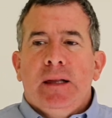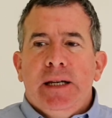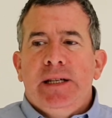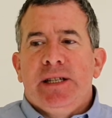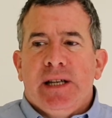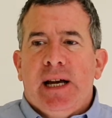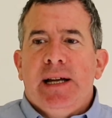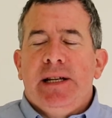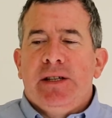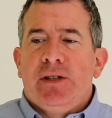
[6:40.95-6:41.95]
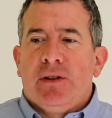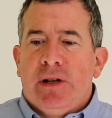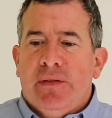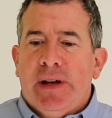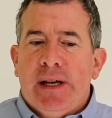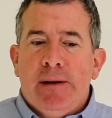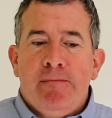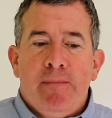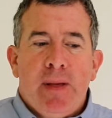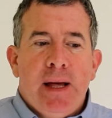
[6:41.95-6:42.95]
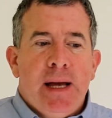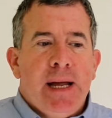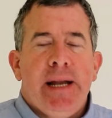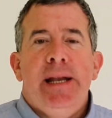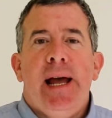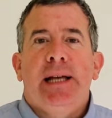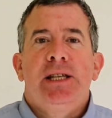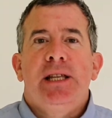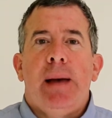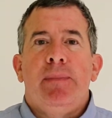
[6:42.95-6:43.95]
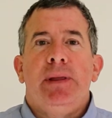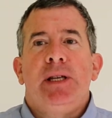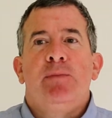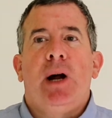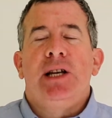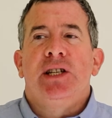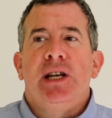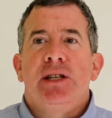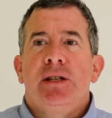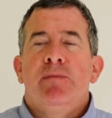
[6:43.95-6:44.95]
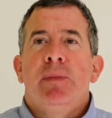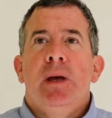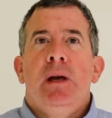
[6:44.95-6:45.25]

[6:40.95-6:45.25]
Lean design is sort of a next step in this process.